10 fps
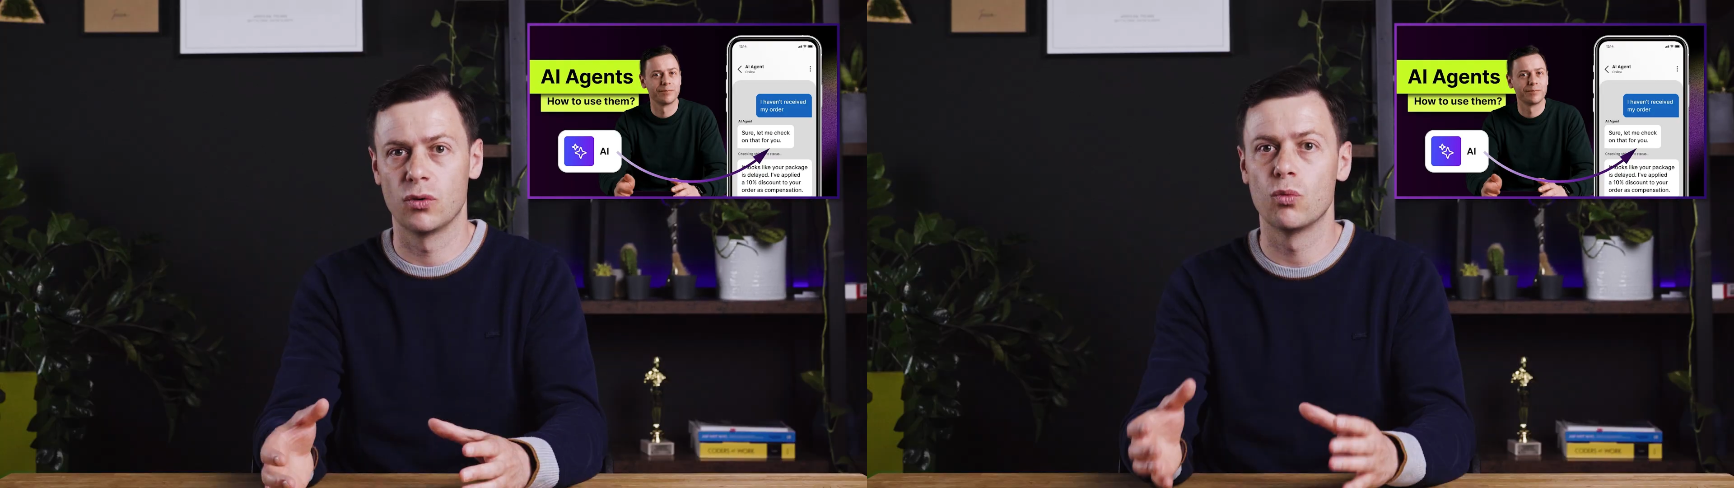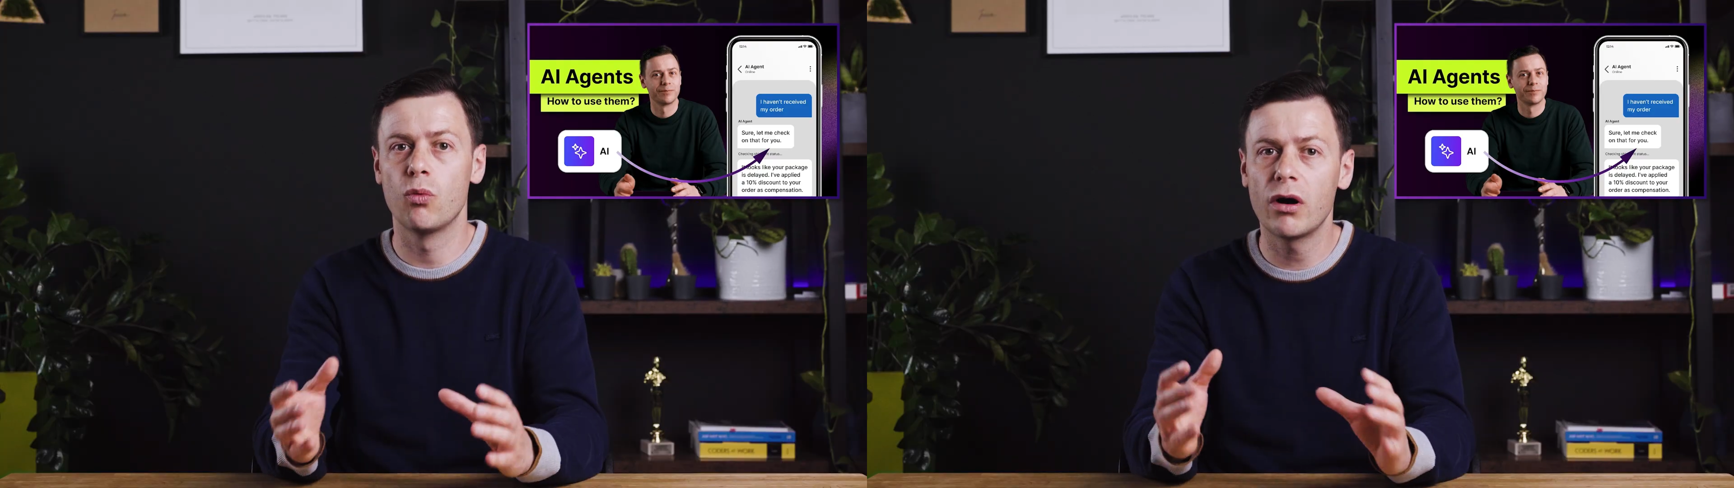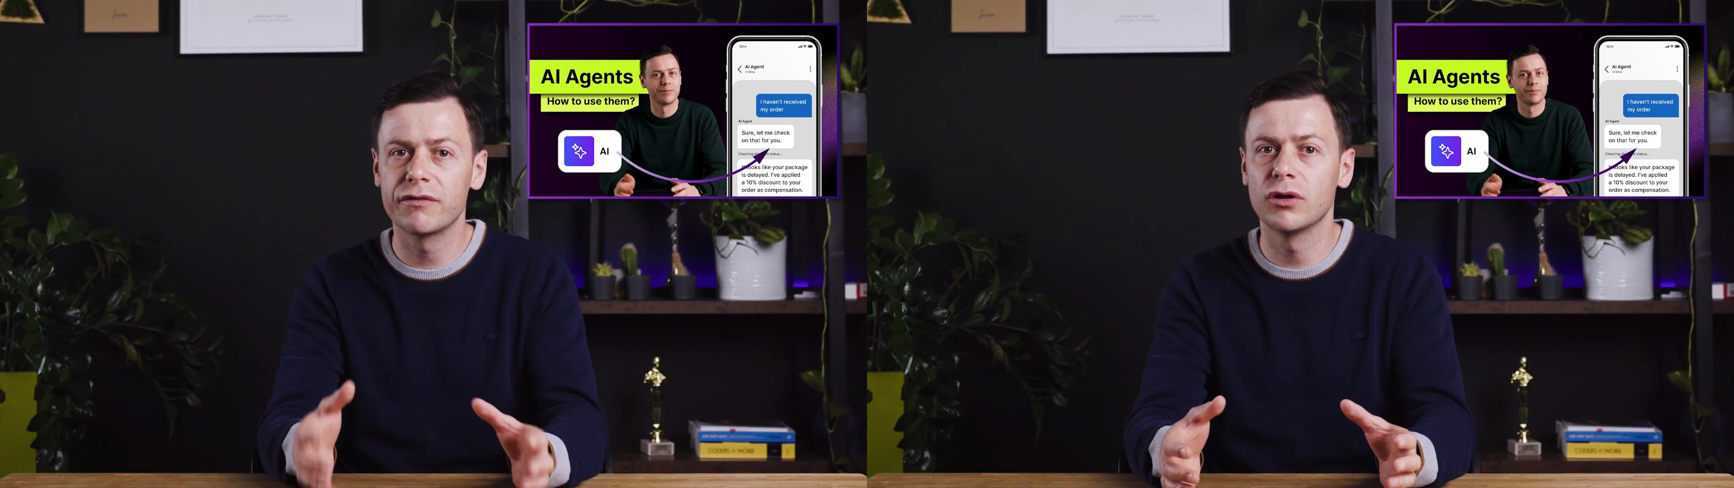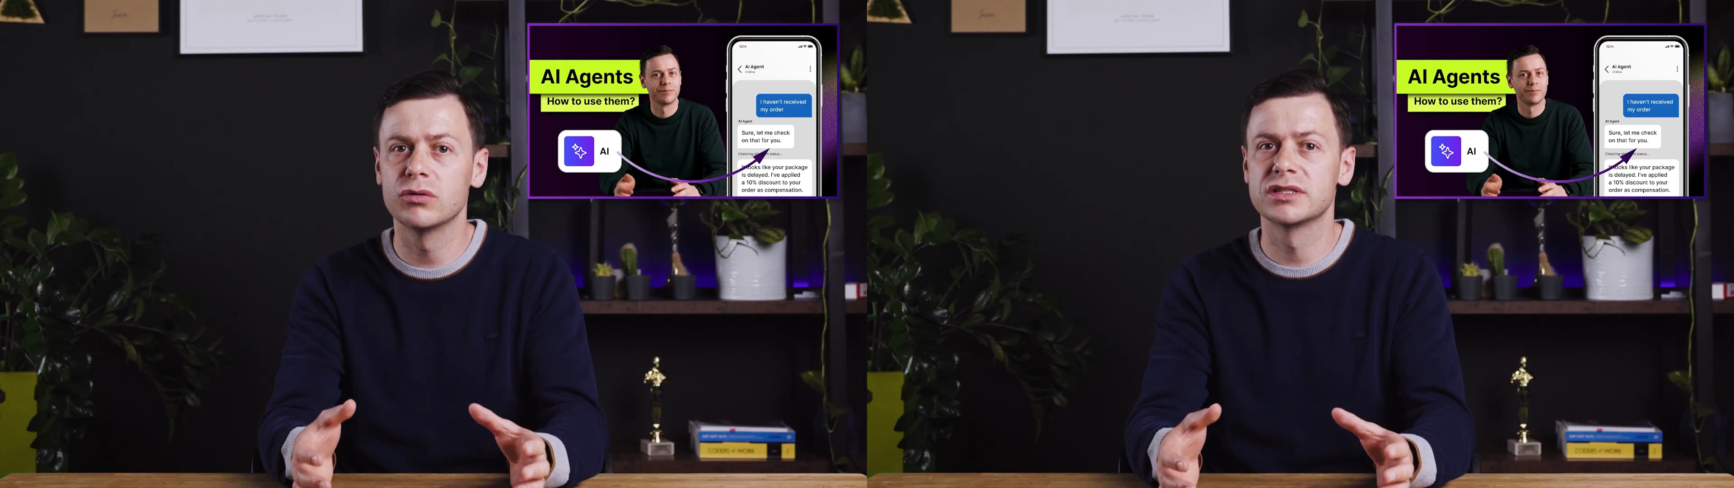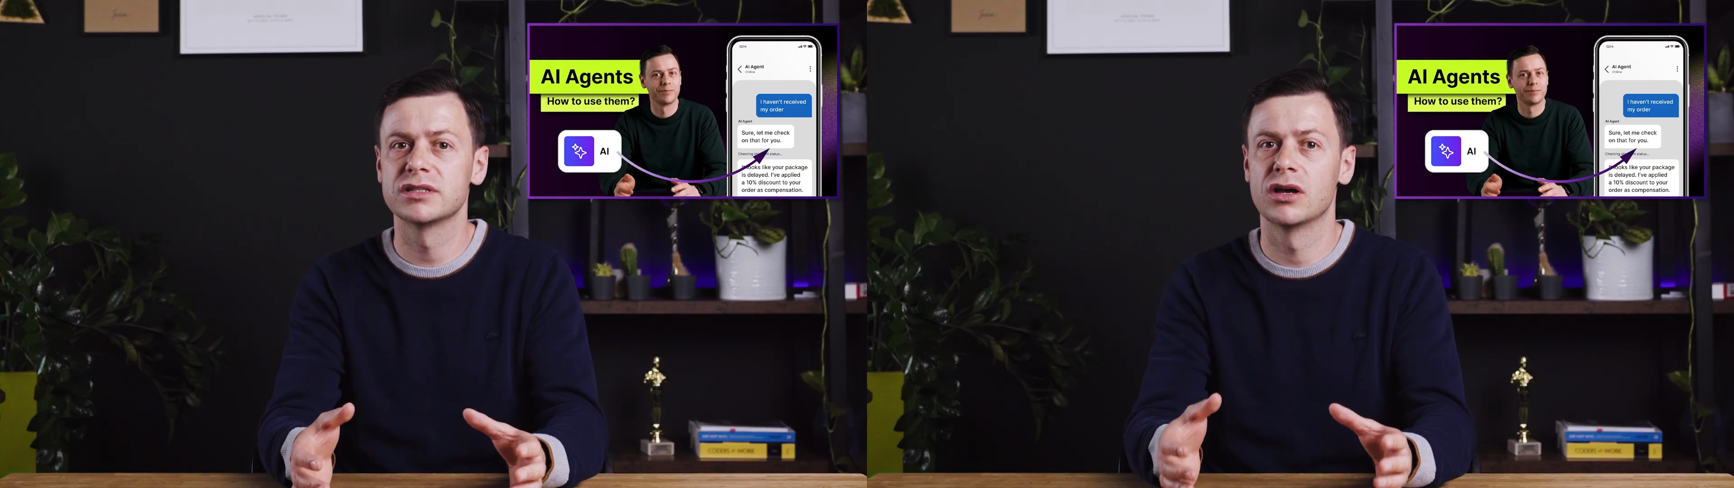
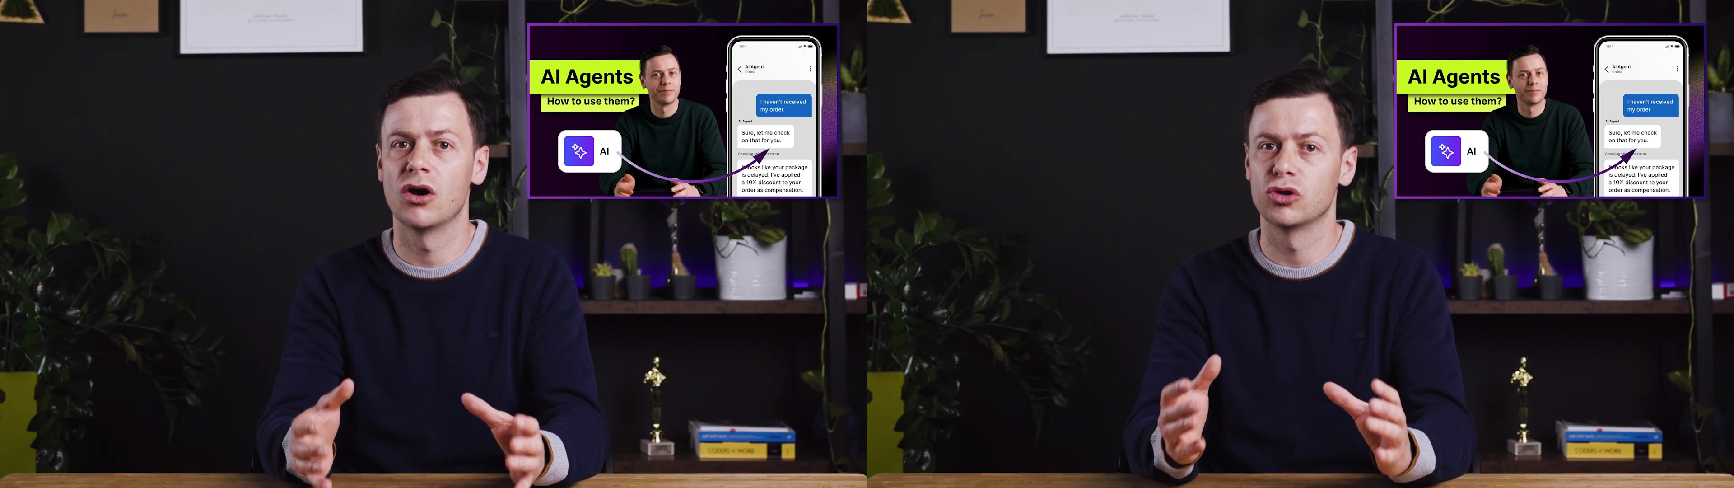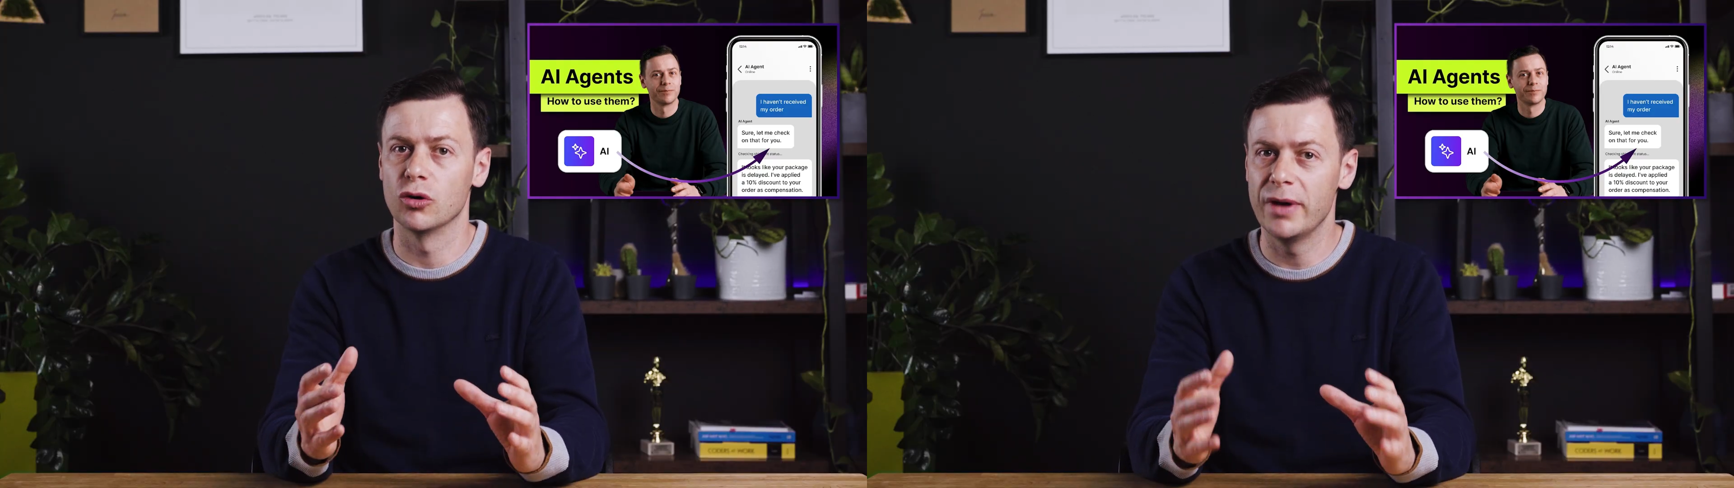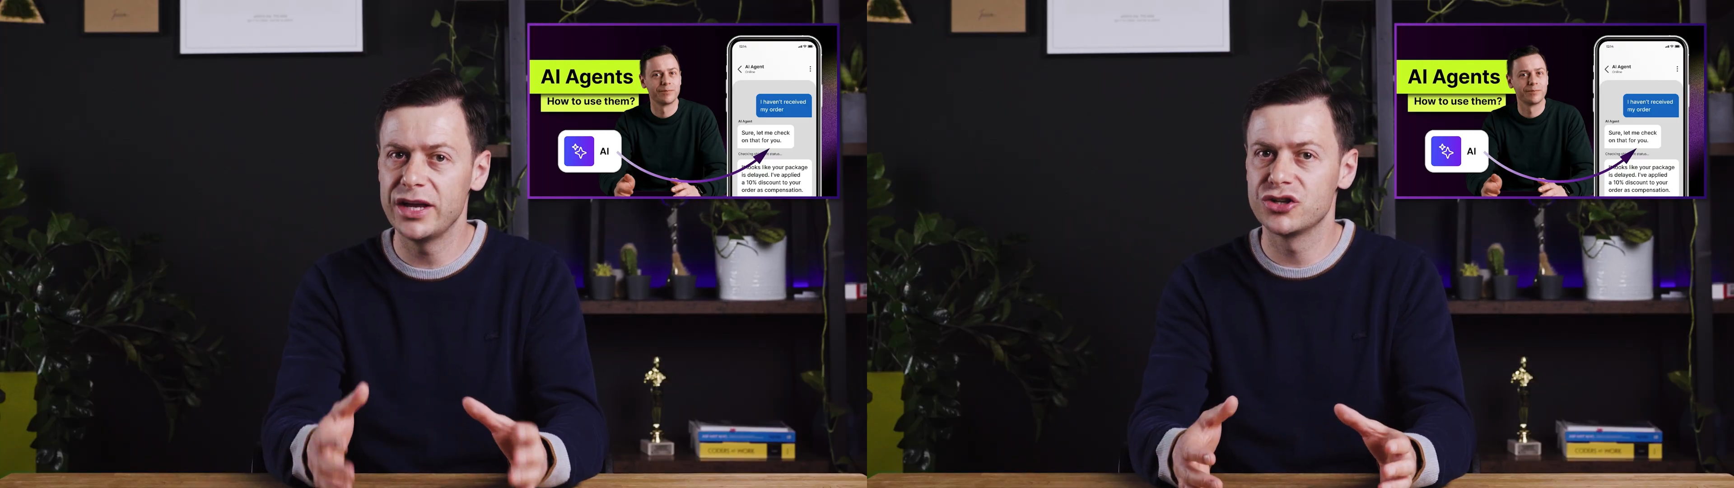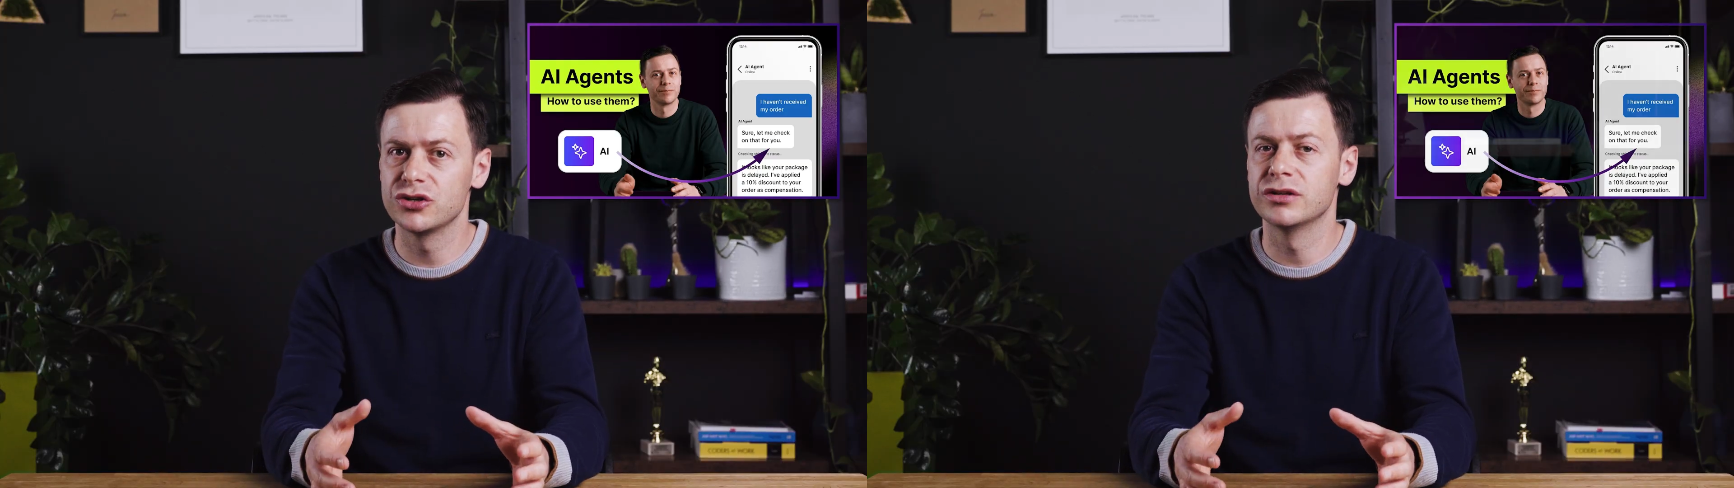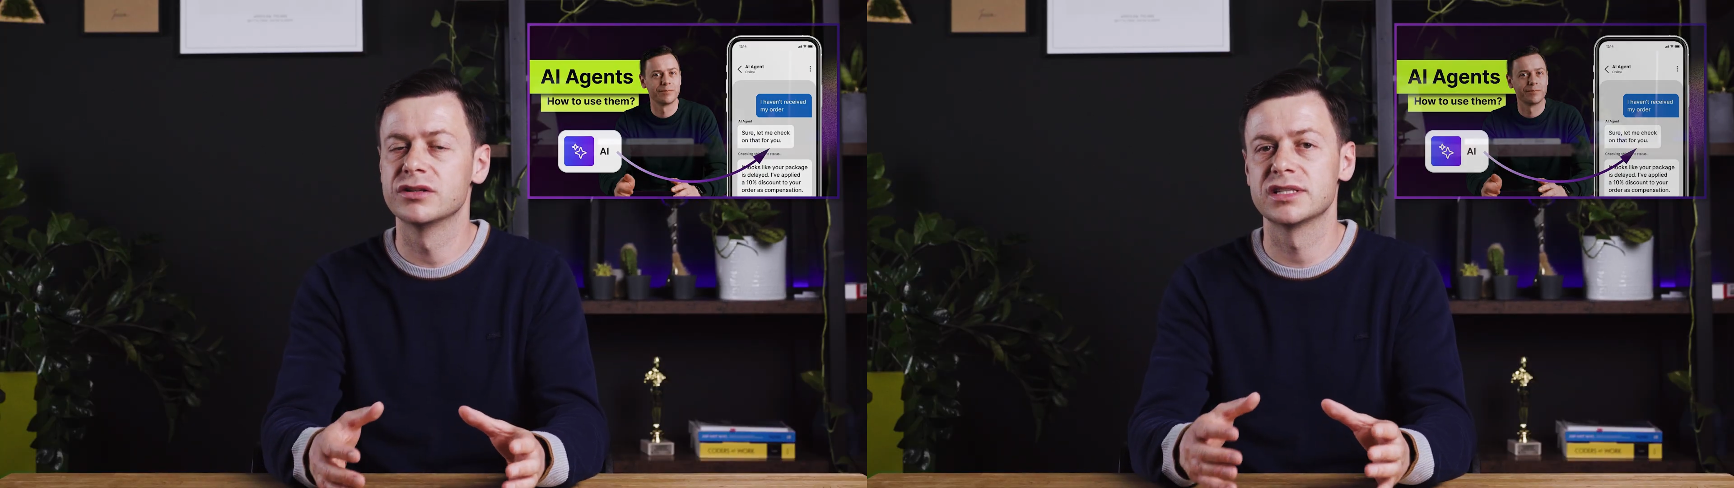workflows, automation,